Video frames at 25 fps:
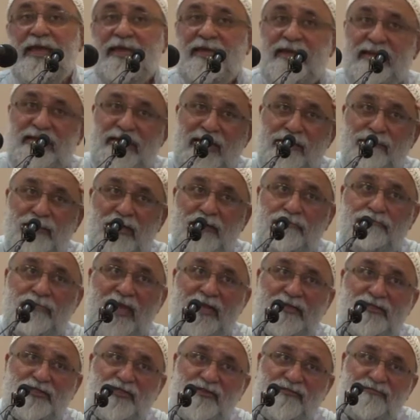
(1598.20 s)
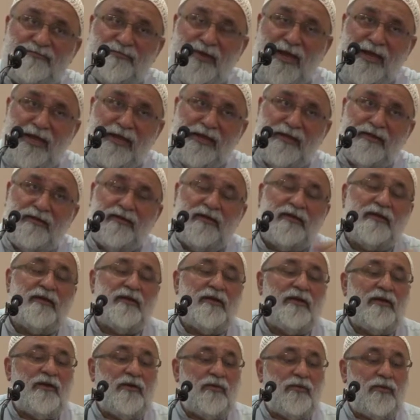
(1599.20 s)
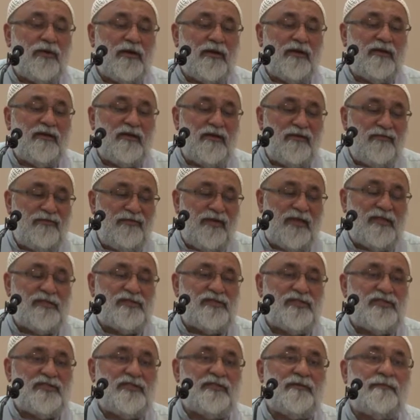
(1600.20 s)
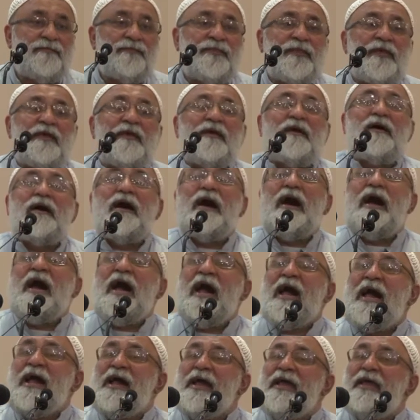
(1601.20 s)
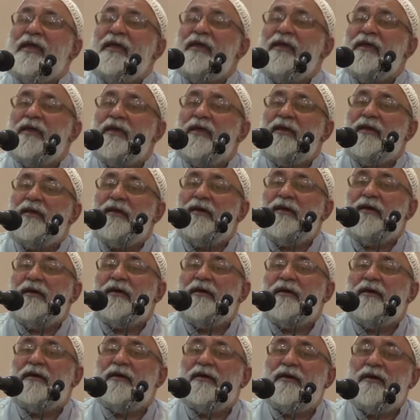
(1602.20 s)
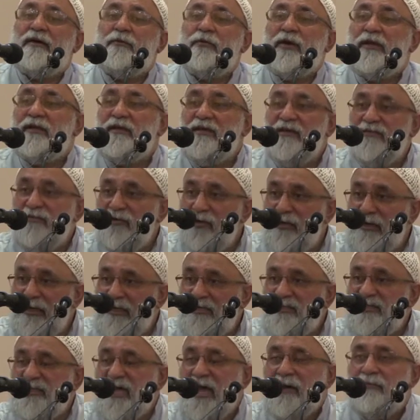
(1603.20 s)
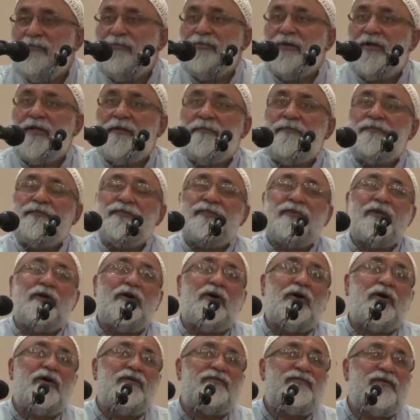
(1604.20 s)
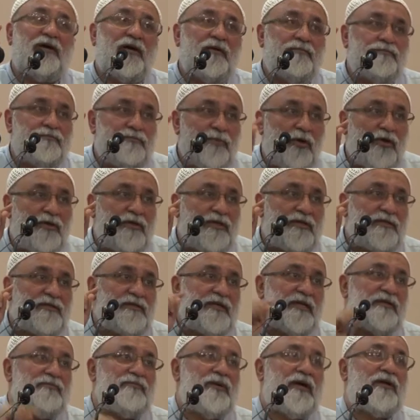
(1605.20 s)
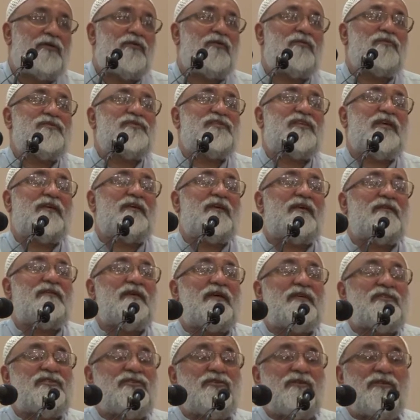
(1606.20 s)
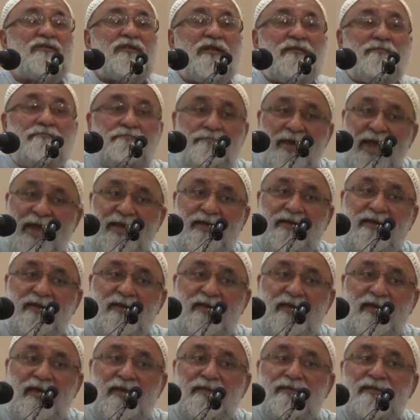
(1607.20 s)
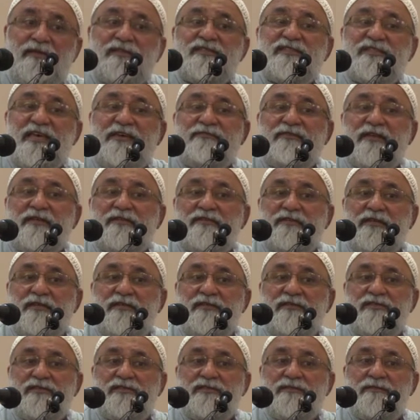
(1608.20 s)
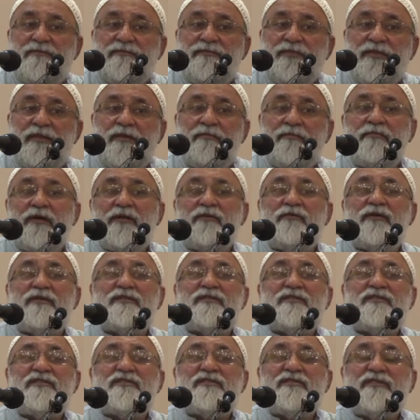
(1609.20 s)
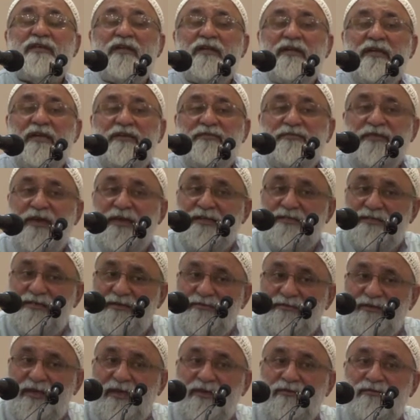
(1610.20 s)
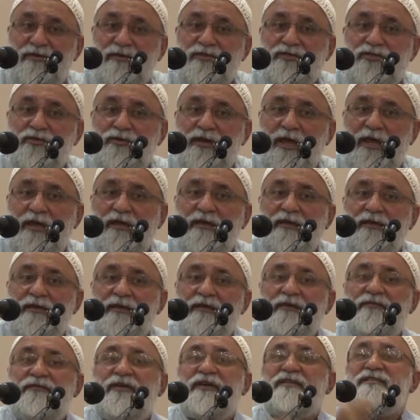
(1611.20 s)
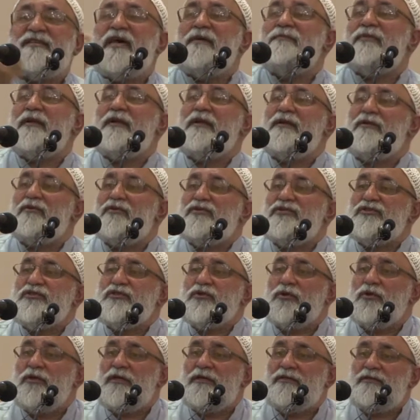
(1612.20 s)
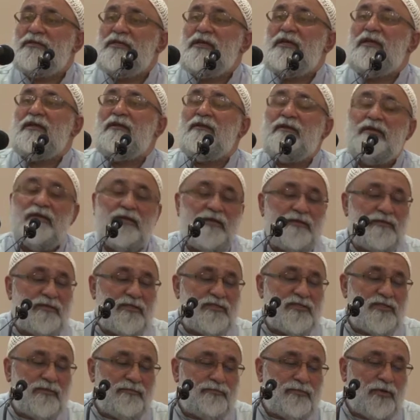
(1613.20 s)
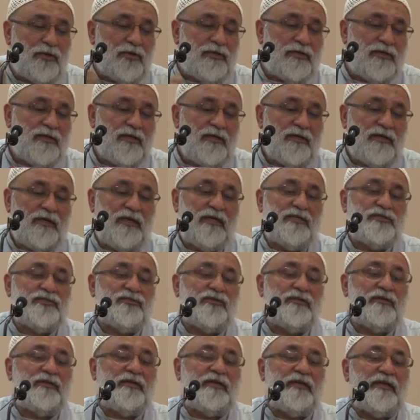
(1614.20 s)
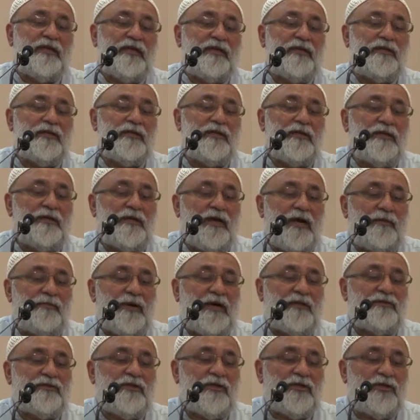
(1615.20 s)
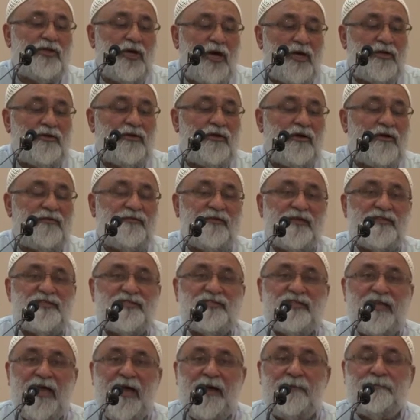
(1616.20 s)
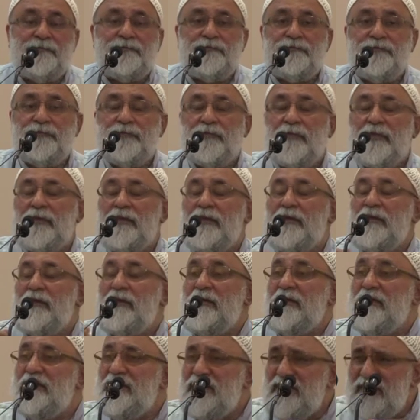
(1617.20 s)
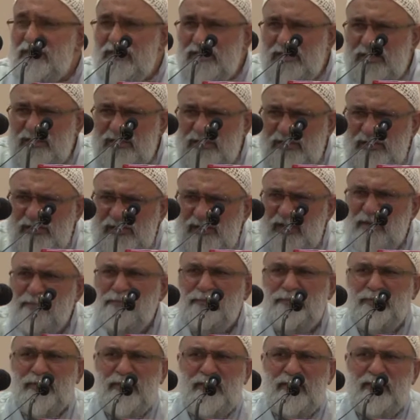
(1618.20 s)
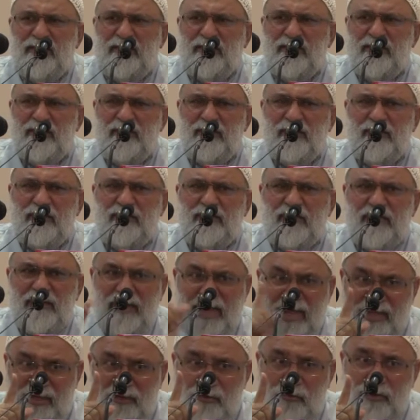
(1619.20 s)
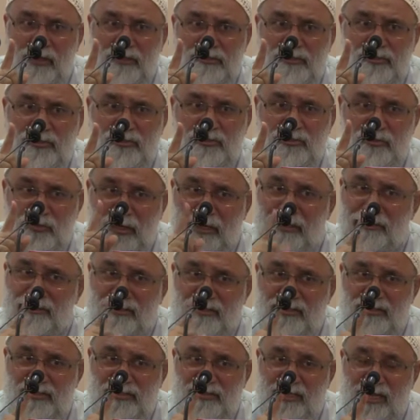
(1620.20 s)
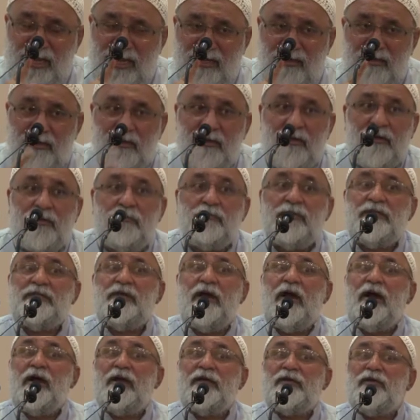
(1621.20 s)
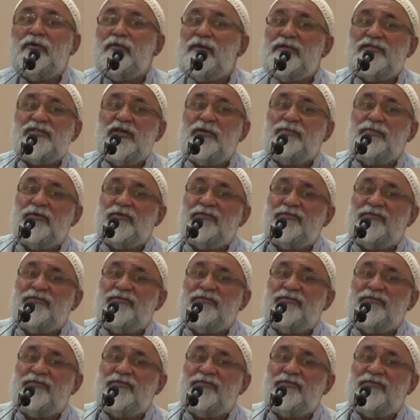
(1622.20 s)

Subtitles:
an academic bent of mind, were convinced. I will give you an example of a book that Marhum Sayyid has written back in the 70s, but which is still effective even today. For example, in Usul al-Din, there's a book he has written in about the God of Islam. Simple language to understand, but the arguments are